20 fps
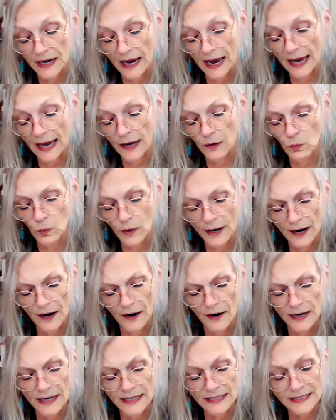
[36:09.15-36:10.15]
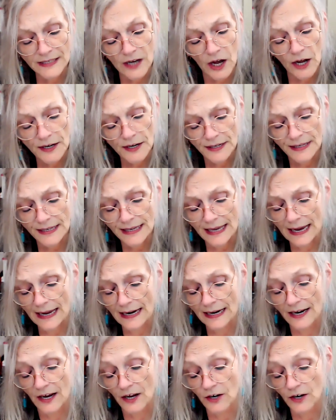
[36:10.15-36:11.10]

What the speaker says: and where its uncanny